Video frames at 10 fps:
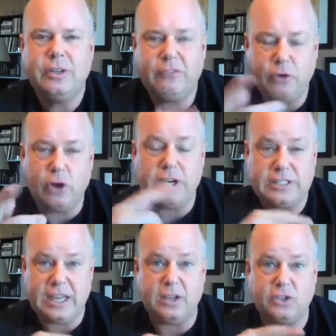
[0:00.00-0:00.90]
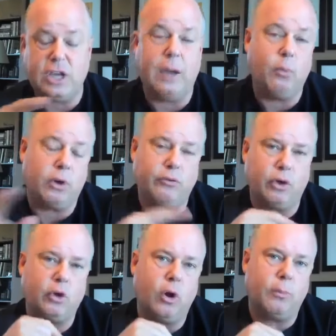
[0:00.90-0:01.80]
If you're in a sales job, work
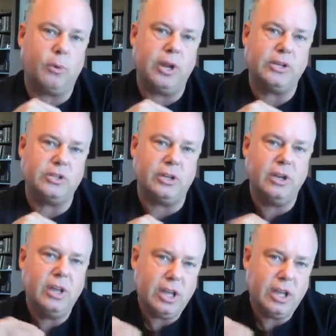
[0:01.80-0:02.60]
for a corporation,